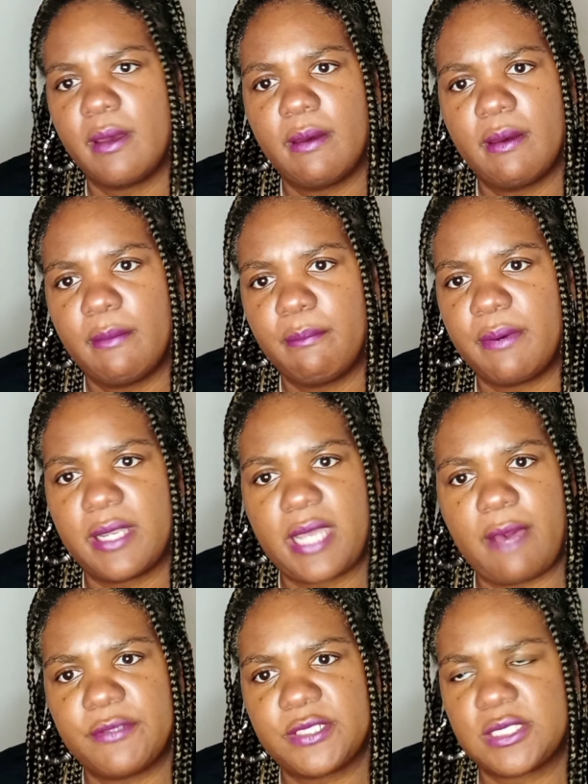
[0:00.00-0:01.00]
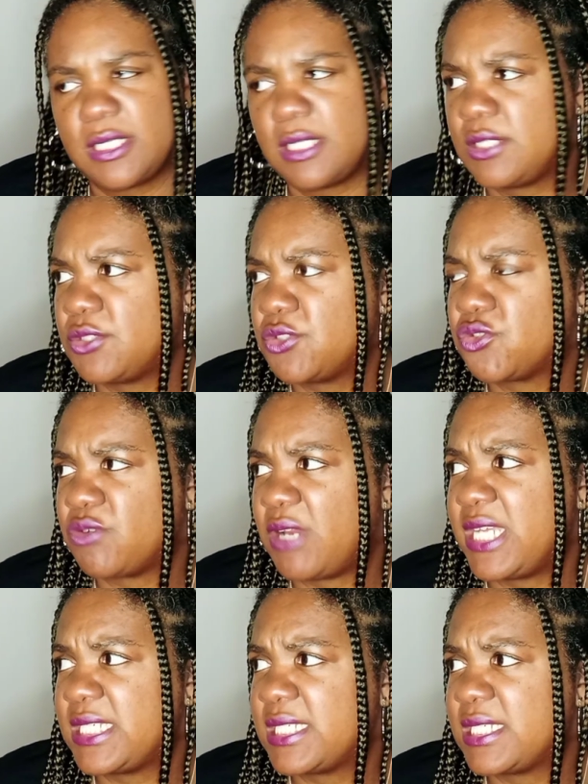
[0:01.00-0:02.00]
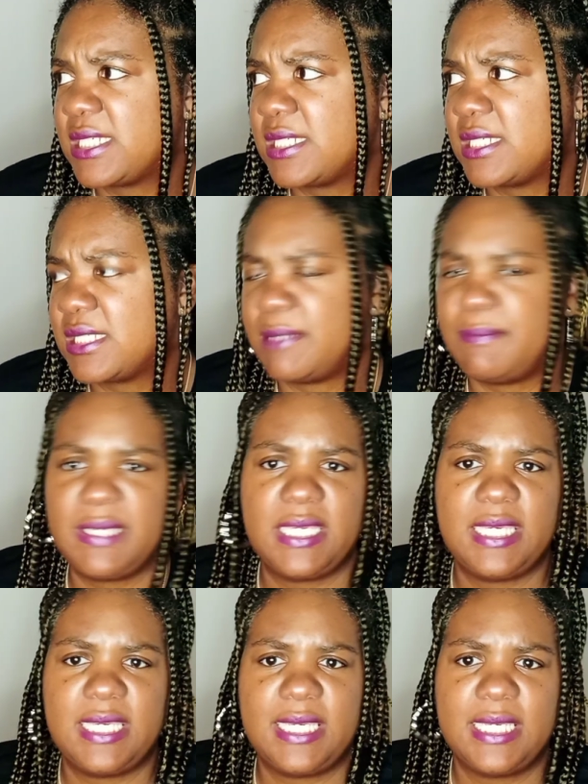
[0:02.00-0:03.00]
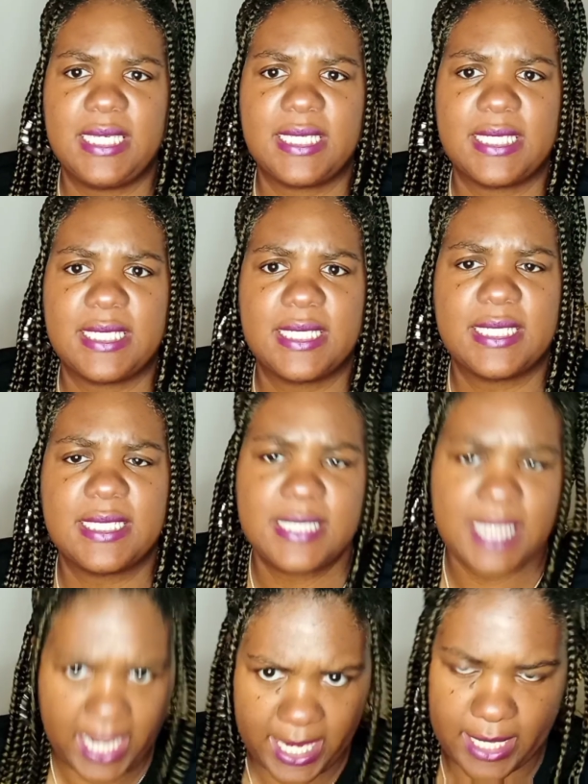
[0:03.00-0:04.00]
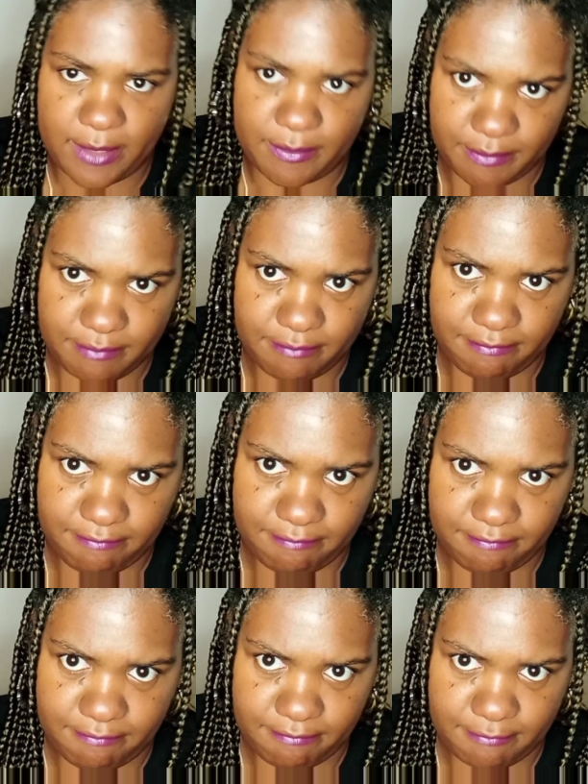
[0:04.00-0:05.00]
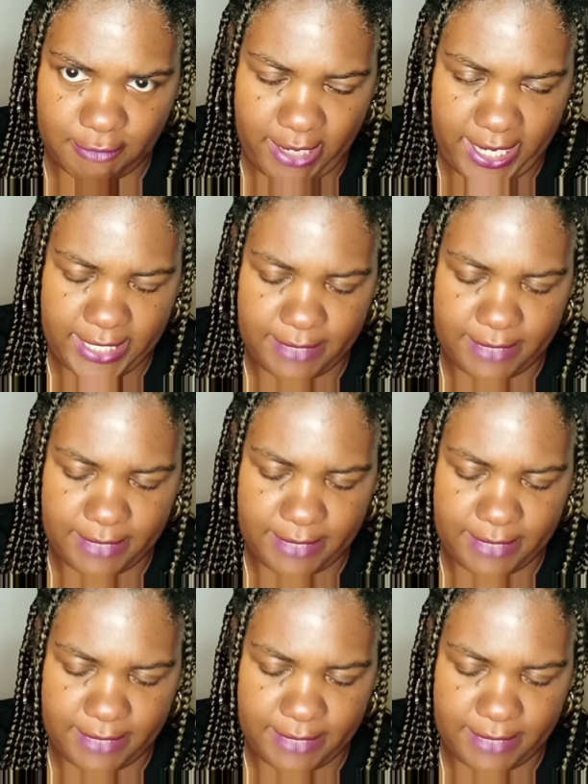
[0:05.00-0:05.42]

But I was just stressed to be down, right?